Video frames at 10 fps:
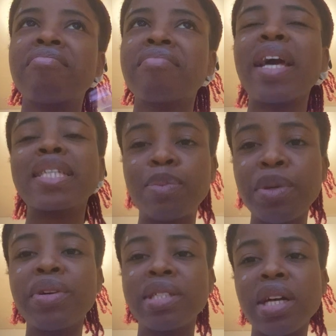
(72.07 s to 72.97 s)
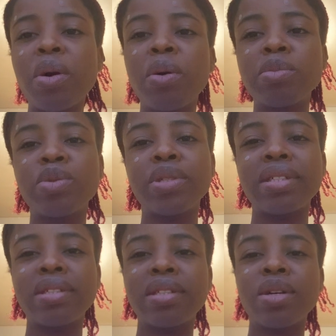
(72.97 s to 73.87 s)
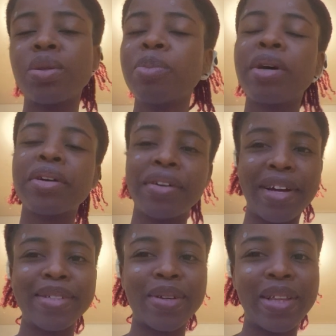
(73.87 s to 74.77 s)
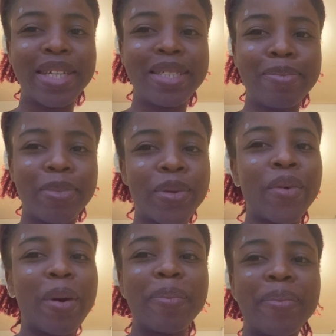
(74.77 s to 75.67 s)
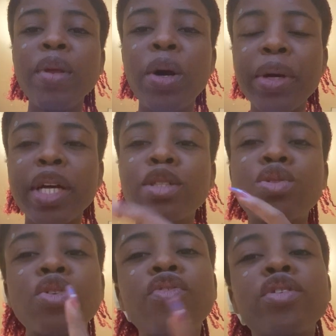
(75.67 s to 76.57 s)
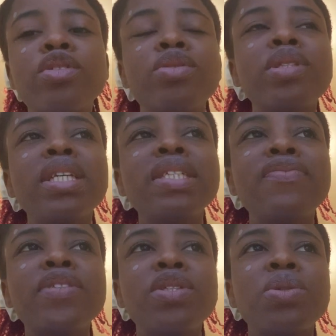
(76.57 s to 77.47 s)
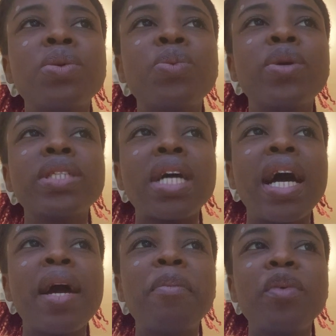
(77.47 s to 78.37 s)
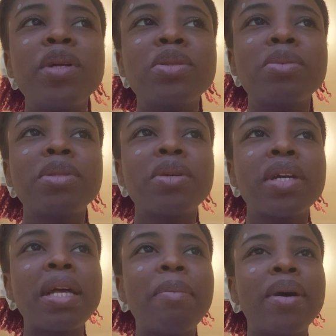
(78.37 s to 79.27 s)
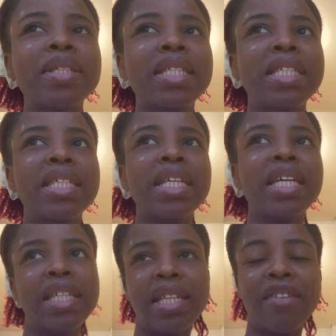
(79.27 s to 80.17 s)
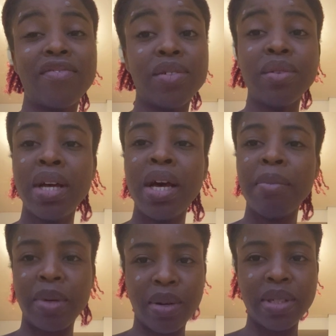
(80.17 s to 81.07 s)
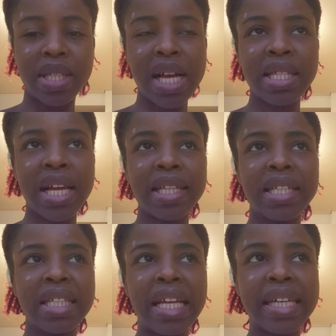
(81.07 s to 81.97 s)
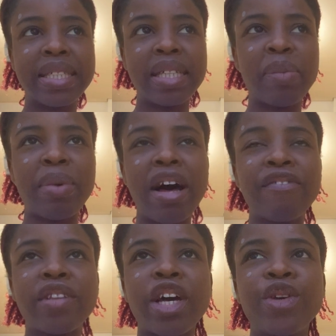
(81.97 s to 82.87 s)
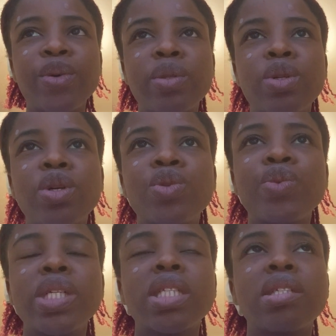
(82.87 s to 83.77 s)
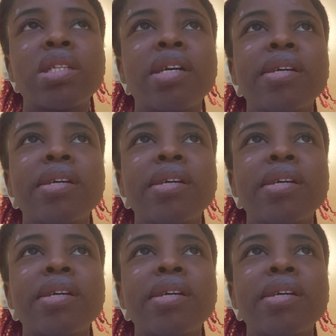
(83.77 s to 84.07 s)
experience that comes with the Global Career Scholarship Program. Okay, so for today's video, what I am going to be talking about is the interview, because that's like the next step after you're done with